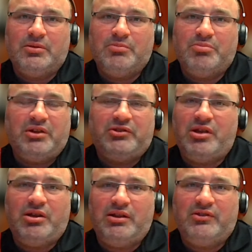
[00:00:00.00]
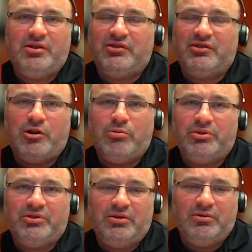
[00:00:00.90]
But it's not it's not a terrible
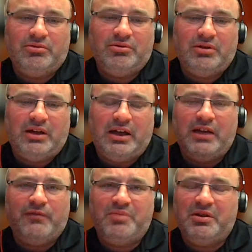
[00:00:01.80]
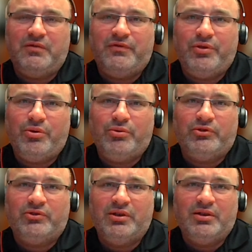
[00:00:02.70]
thing. You I have pity for
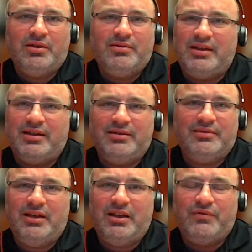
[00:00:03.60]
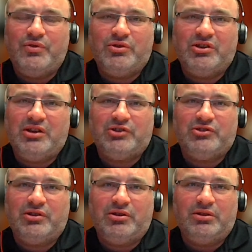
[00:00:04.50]
those that have no
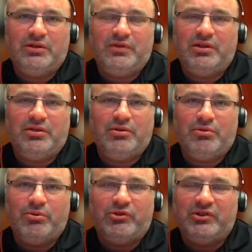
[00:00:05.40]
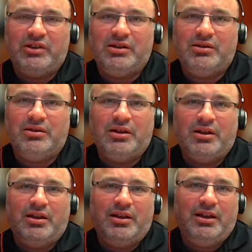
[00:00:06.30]
connection, they're living in their own skin.
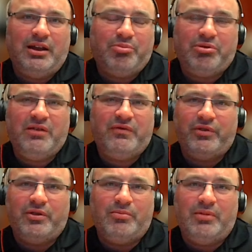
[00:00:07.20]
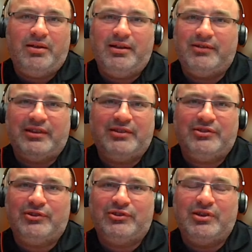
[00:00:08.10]
And I pray for them as I
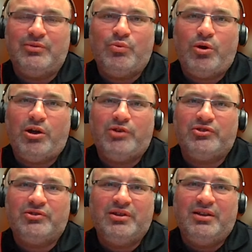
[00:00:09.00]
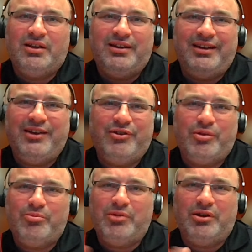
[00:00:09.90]
just sit and watch and hear
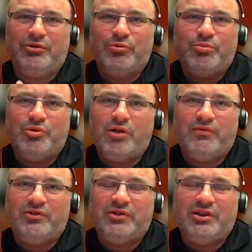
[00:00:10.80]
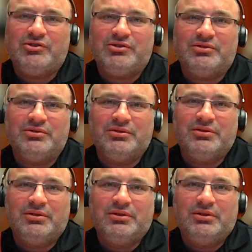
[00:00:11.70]
them in a group conversation.
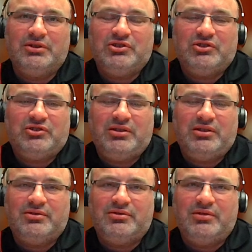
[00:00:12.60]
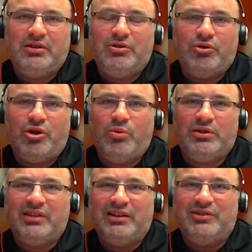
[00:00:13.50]
Just they they know not what
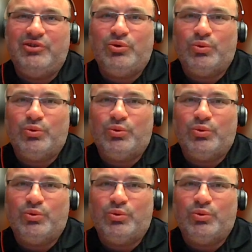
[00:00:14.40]
they do.